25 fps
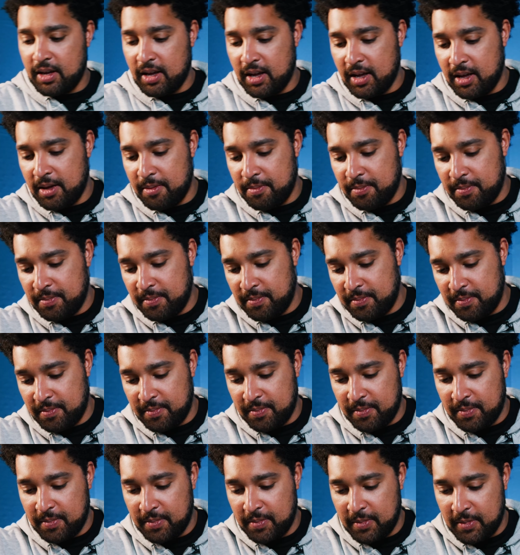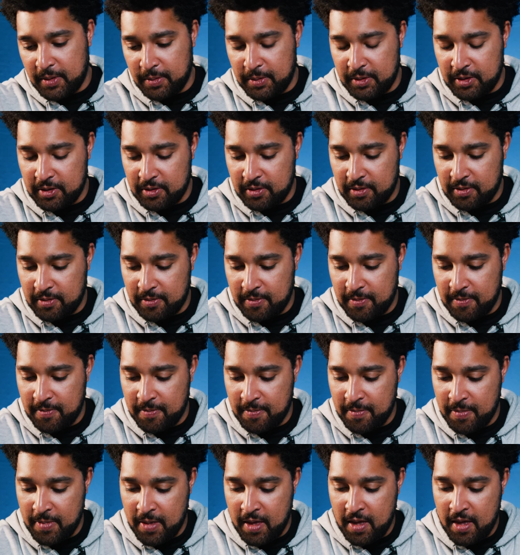Um, let me just,
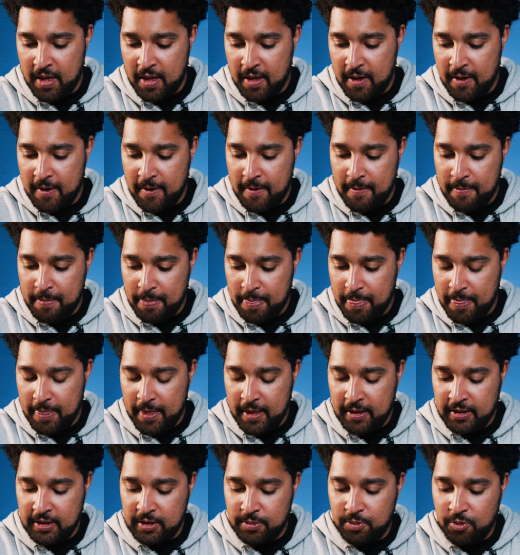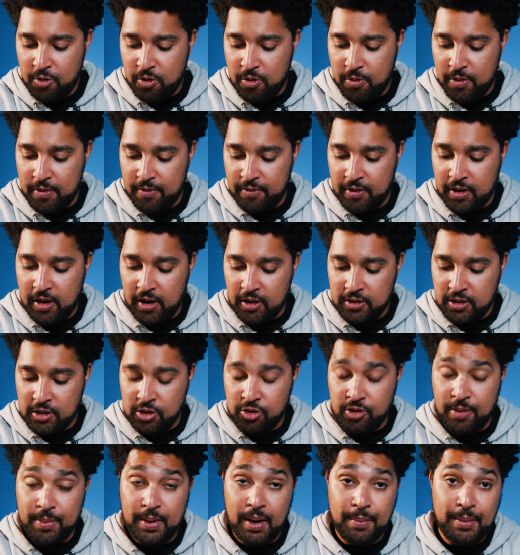this is more with regards to
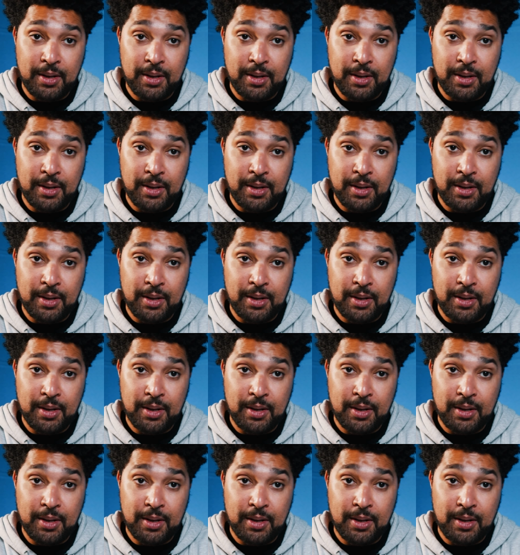streaming.